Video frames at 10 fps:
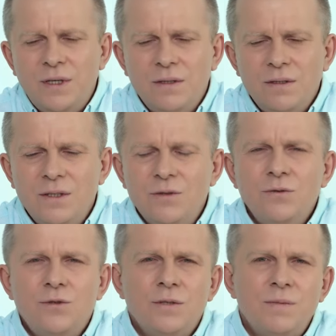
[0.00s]
We don't
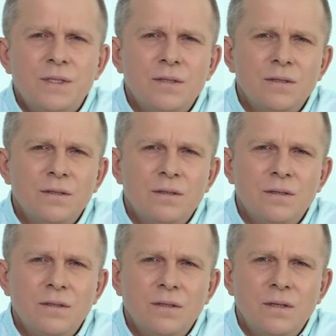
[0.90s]
learn
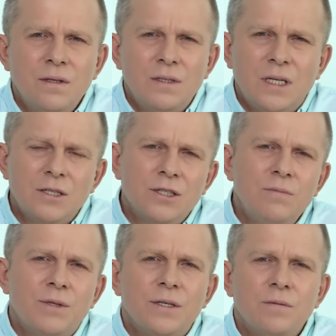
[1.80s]
from the
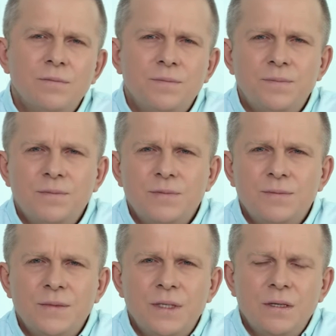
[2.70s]
mistakes
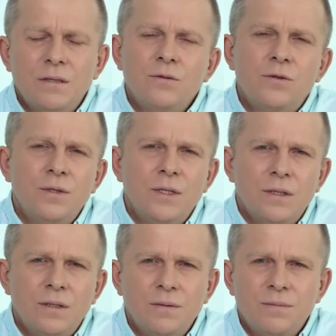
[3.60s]
of
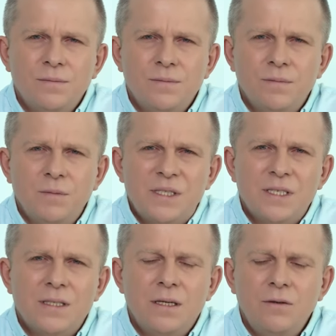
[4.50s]
others. We
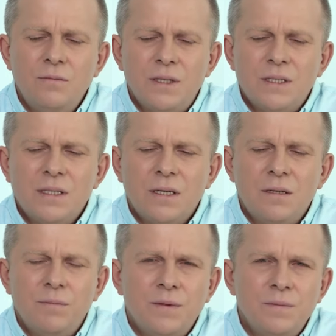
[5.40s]
make them
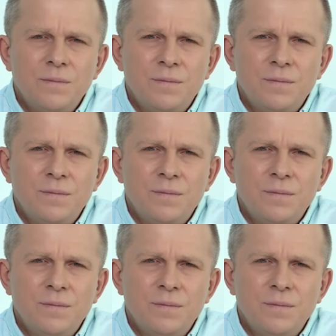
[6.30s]
ourselves.